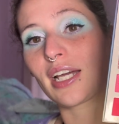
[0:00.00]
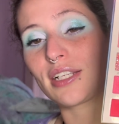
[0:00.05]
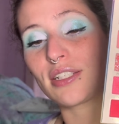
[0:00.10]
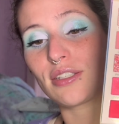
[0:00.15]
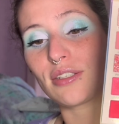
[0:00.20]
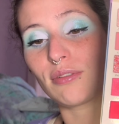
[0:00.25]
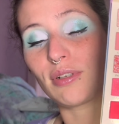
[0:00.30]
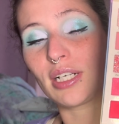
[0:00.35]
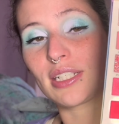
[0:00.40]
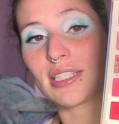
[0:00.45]
I
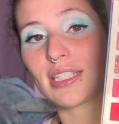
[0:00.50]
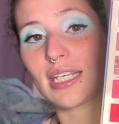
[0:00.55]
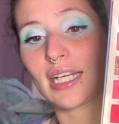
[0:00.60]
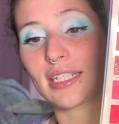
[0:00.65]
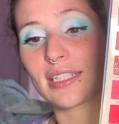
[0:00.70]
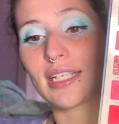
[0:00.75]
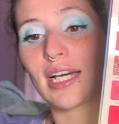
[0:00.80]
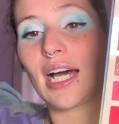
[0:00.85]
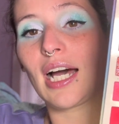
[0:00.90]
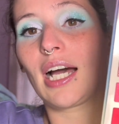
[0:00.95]
do on
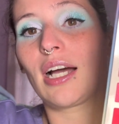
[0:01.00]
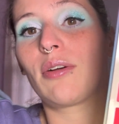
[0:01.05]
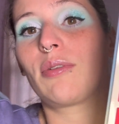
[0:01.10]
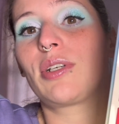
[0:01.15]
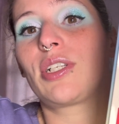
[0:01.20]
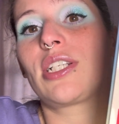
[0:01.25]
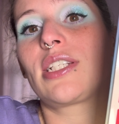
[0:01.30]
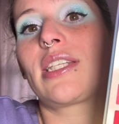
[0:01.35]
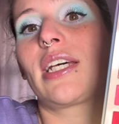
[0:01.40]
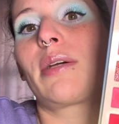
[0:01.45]
TikTok,
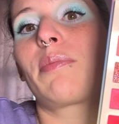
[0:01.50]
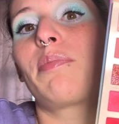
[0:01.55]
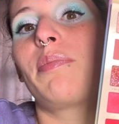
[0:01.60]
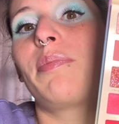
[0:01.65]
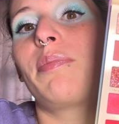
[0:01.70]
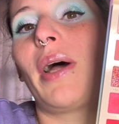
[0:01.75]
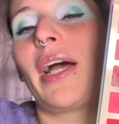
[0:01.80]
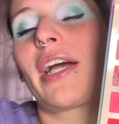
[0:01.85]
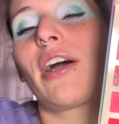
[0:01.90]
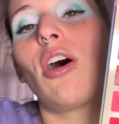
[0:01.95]
which is like,
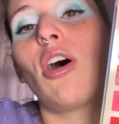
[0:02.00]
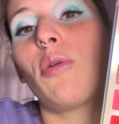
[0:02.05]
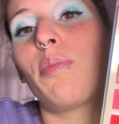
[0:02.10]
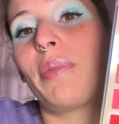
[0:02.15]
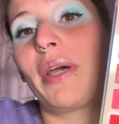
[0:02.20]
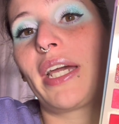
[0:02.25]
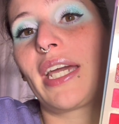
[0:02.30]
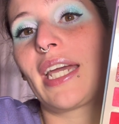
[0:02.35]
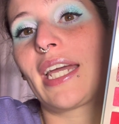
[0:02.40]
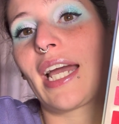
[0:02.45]
I call it
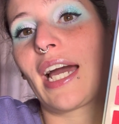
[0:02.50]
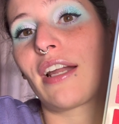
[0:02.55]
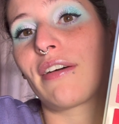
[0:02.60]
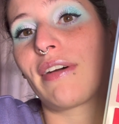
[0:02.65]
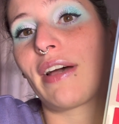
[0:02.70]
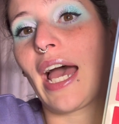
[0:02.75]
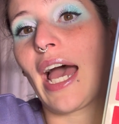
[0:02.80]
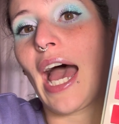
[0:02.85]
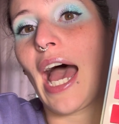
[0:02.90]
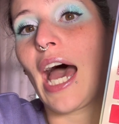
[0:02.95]
picking out of
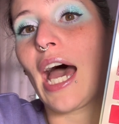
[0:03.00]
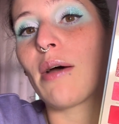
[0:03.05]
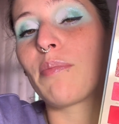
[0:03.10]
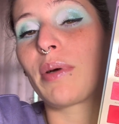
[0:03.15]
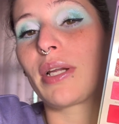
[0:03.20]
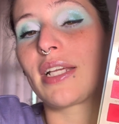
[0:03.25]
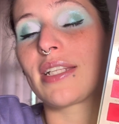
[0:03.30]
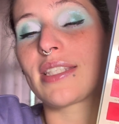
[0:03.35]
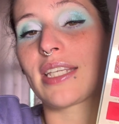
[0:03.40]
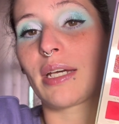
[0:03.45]
a hat,
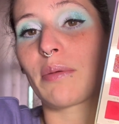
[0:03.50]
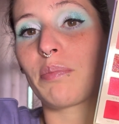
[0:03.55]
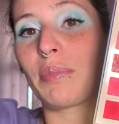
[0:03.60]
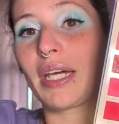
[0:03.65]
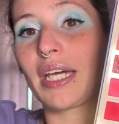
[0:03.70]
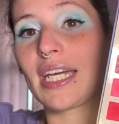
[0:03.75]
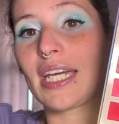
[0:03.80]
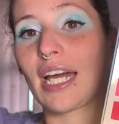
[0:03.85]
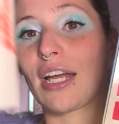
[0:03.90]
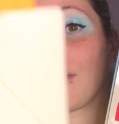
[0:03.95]
but it's like
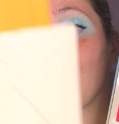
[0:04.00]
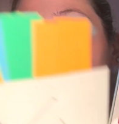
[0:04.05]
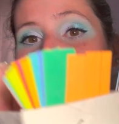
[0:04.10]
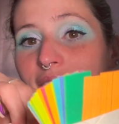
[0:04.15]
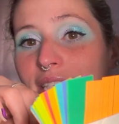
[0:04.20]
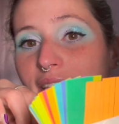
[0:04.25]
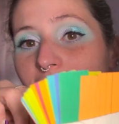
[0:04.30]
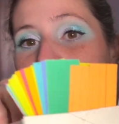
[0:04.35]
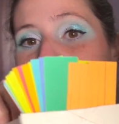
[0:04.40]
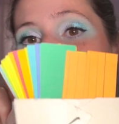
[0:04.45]
picking out of a
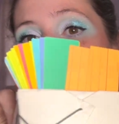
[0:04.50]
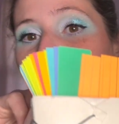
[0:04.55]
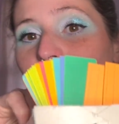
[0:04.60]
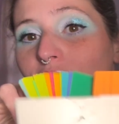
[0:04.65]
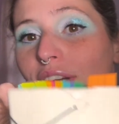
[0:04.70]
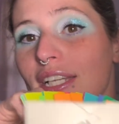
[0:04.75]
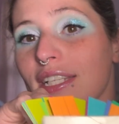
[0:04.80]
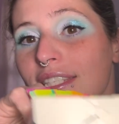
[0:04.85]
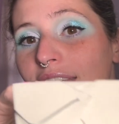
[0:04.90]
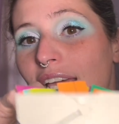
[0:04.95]
takeout
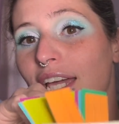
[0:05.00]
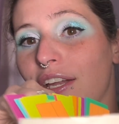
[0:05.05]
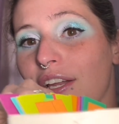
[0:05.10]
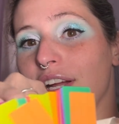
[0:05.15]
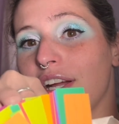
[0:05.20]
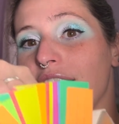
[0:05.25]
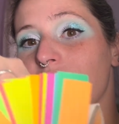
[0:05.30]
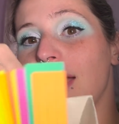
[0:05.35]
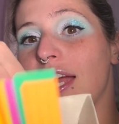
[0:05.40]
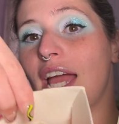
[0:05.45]

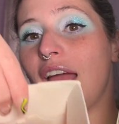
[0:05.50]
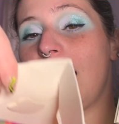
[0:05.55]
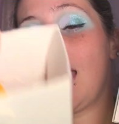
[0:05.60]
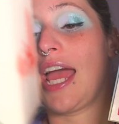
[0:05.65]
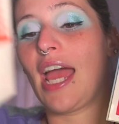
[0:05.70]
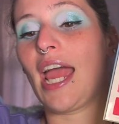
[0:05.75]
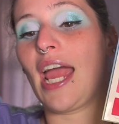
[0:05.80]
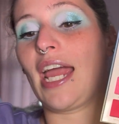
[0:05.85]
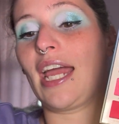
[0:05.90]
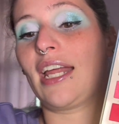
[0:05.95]
container.
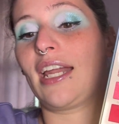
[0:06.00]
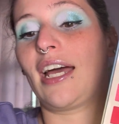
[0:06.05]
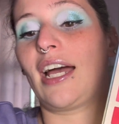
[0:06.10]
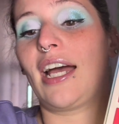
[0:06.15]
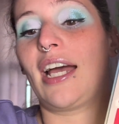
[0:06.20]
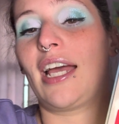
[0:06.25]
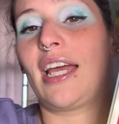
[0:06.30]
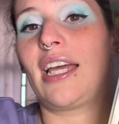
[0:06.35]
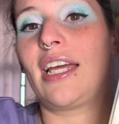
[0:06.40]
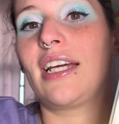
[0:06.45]
And
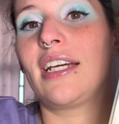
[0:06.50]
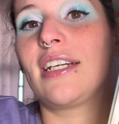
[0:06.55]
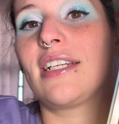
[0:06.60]
I